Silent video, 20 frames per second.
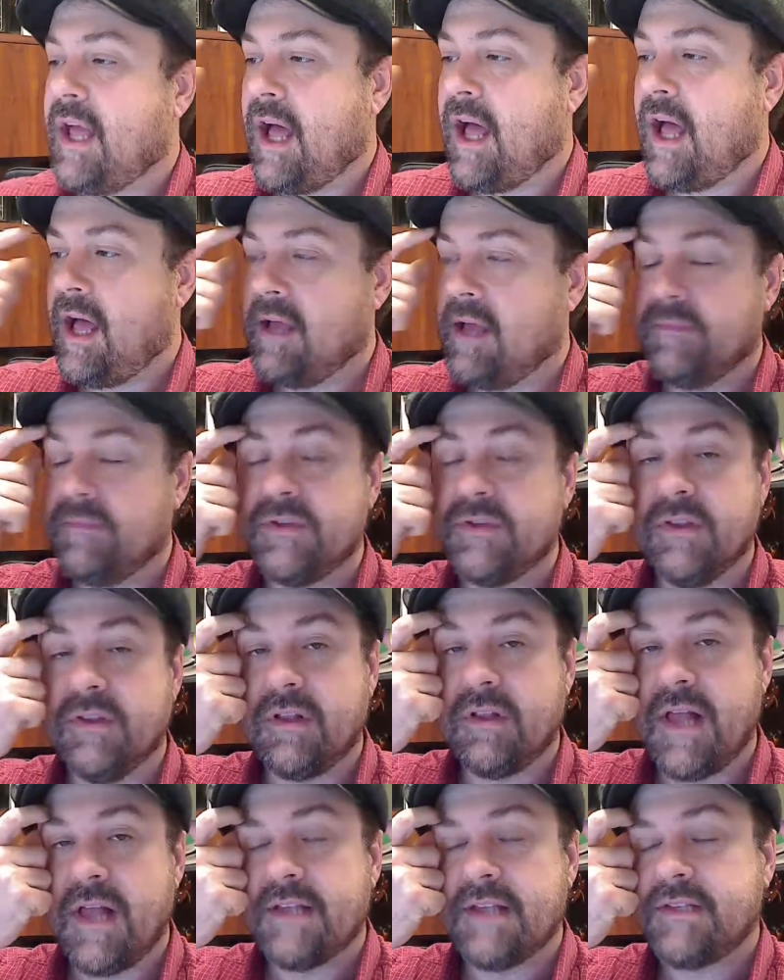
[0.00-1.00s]
So the
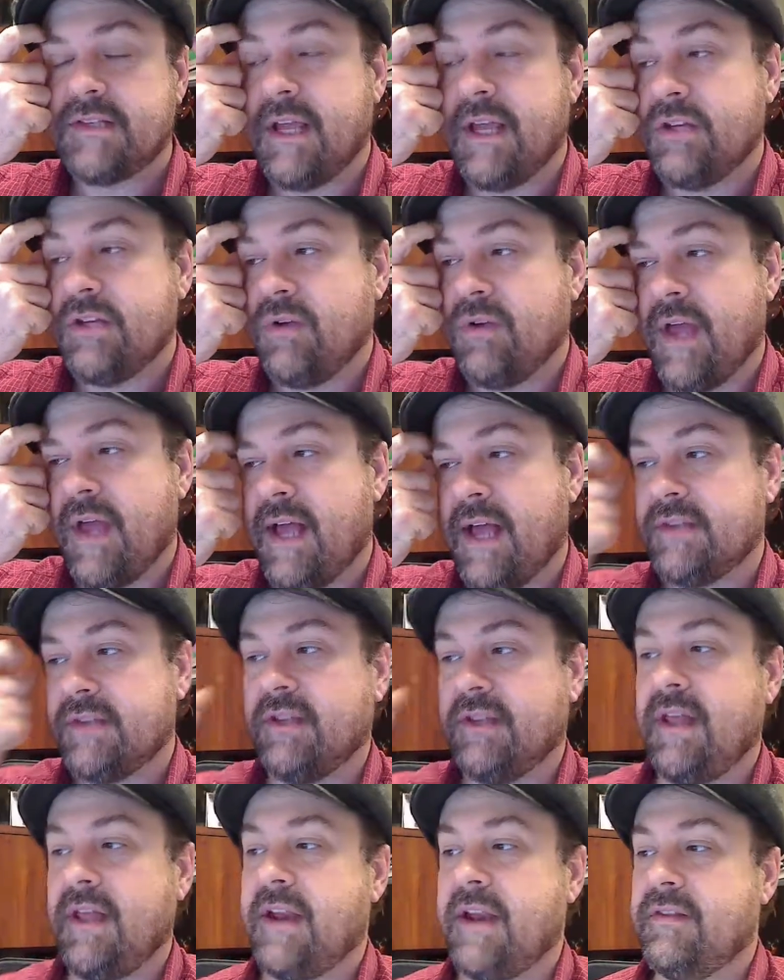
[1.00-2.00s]
class schedule has
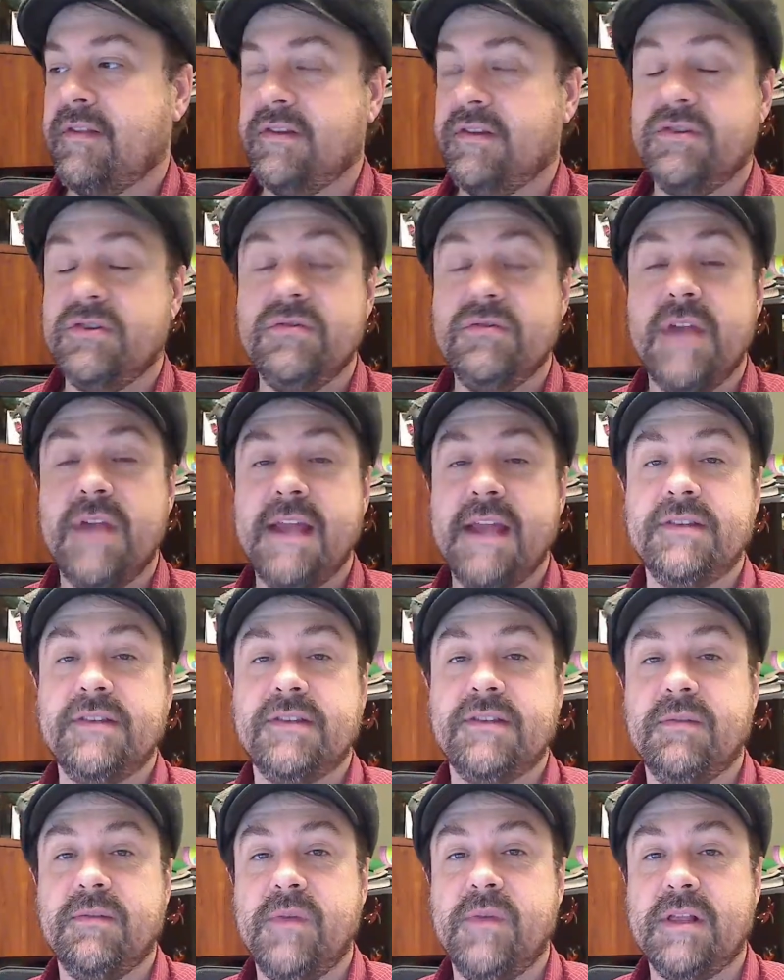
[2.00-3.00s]
a lot of the due
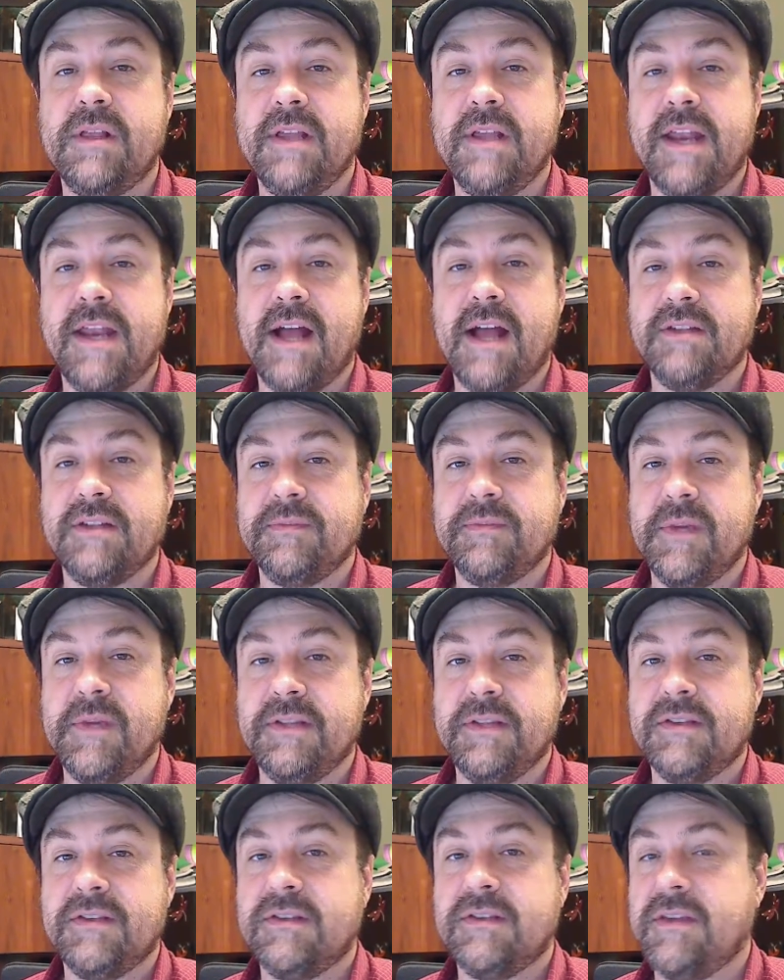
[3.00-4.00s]
dates and weekly
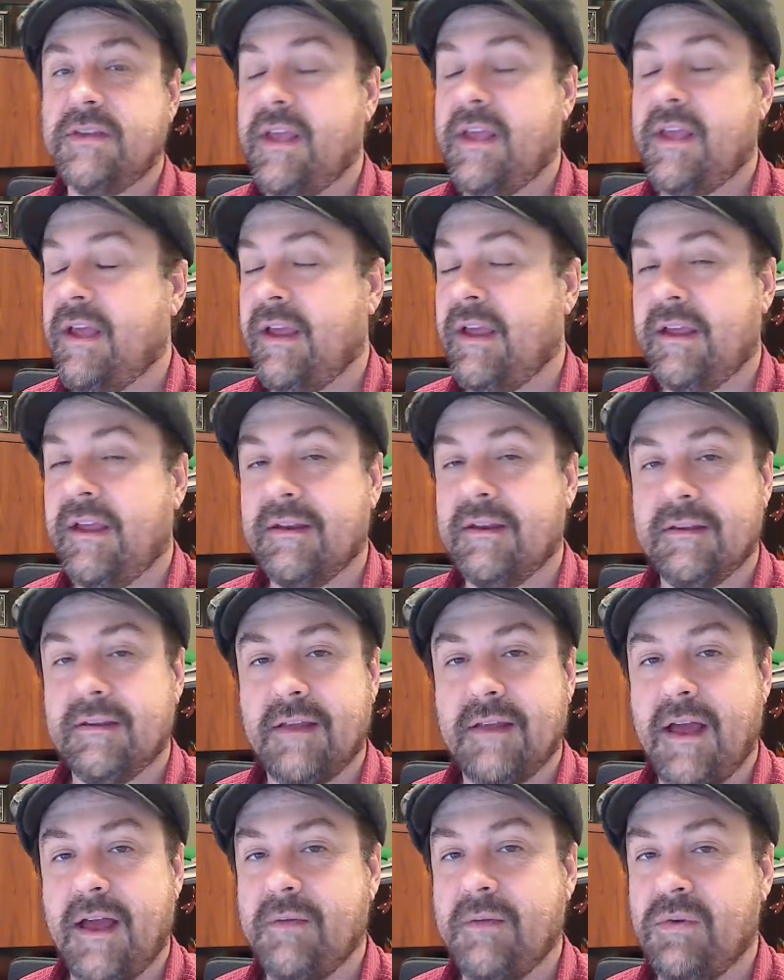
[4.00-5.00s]
announcements, and
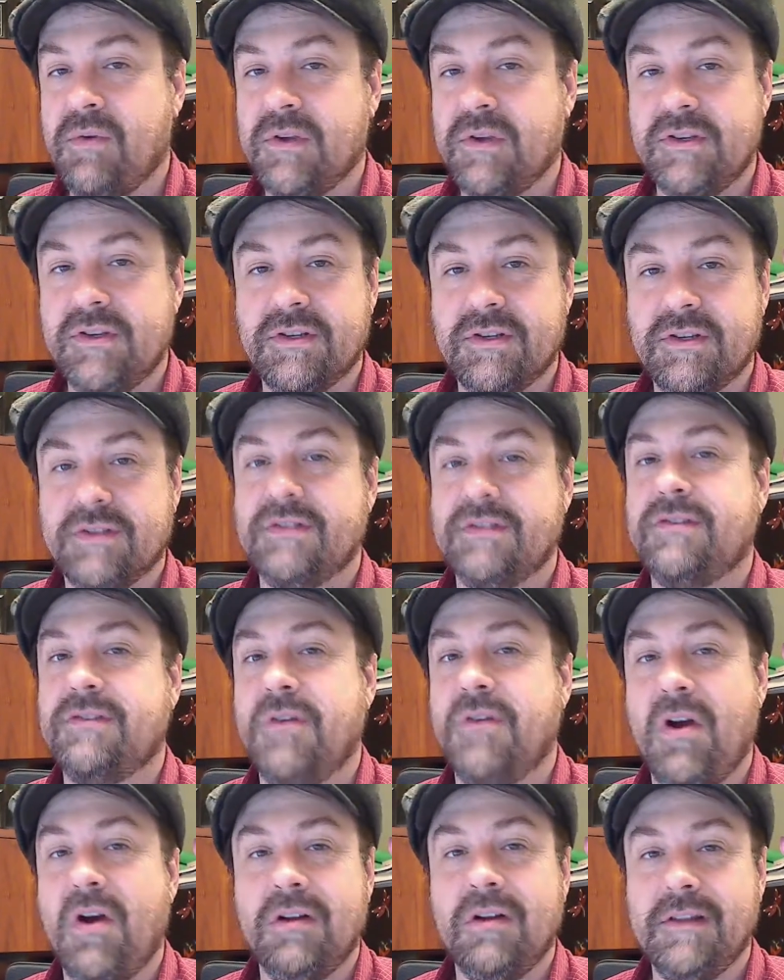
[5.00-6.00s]
I would just
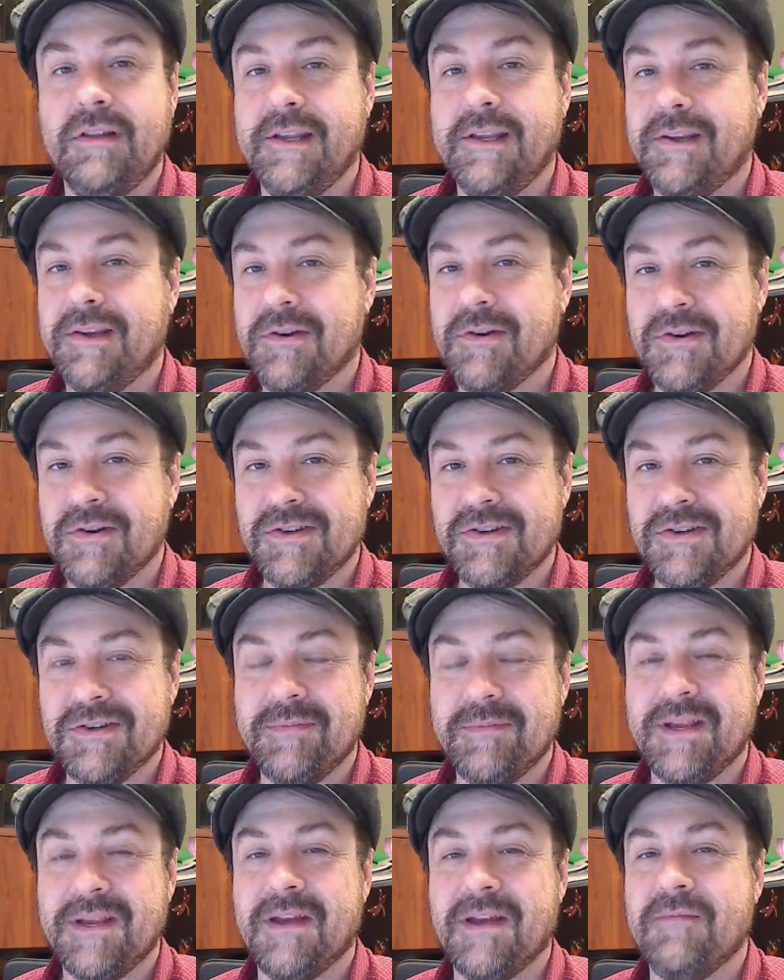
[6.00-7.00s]
strongly encourage you to
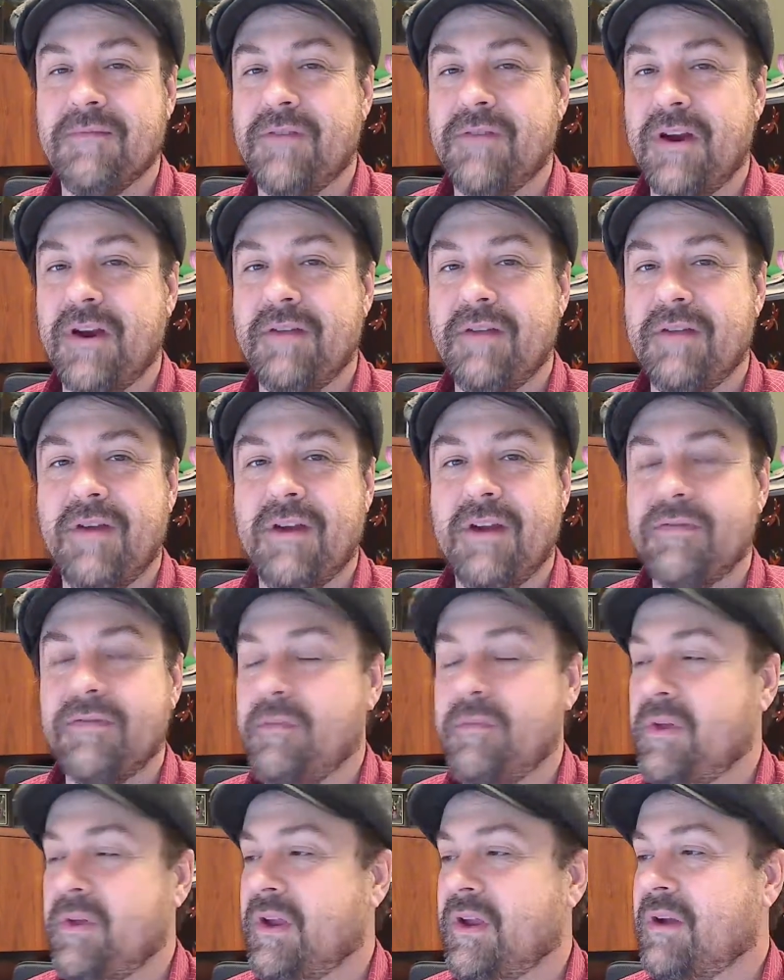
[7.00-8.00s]
become very, very
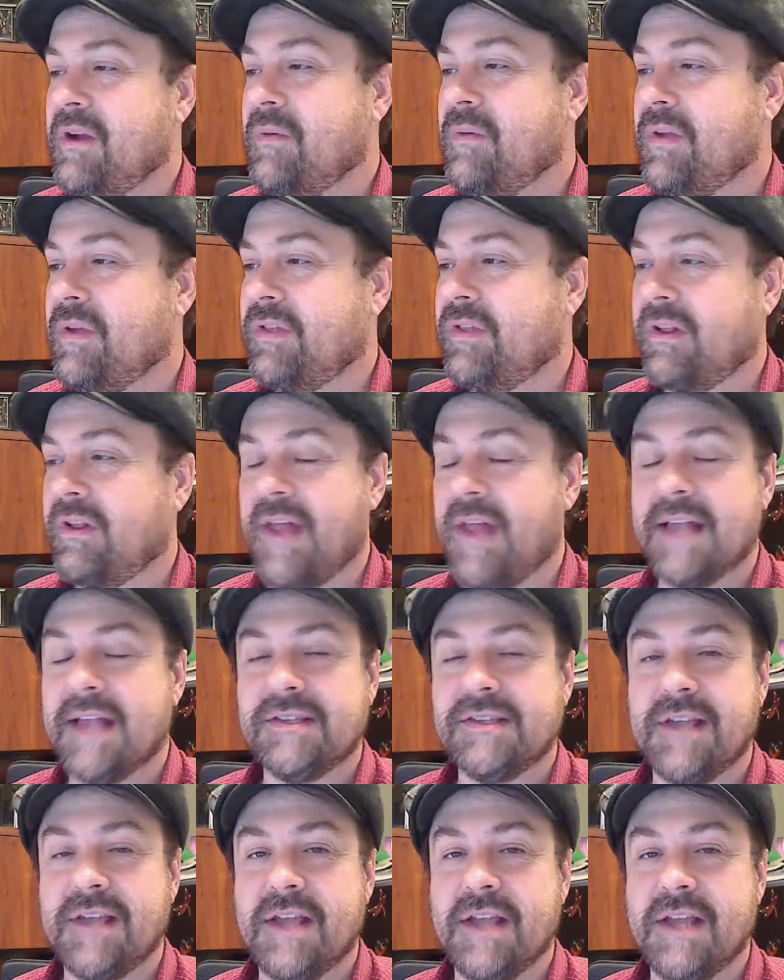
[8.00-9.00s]
familiar with the class
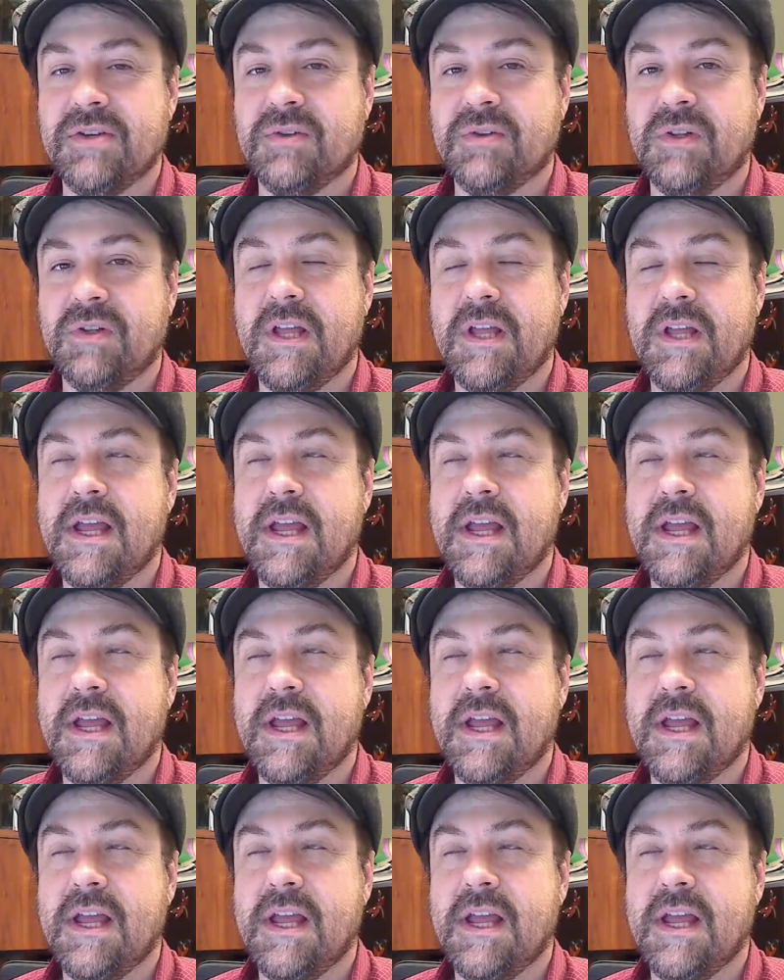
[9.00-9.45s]
schedule.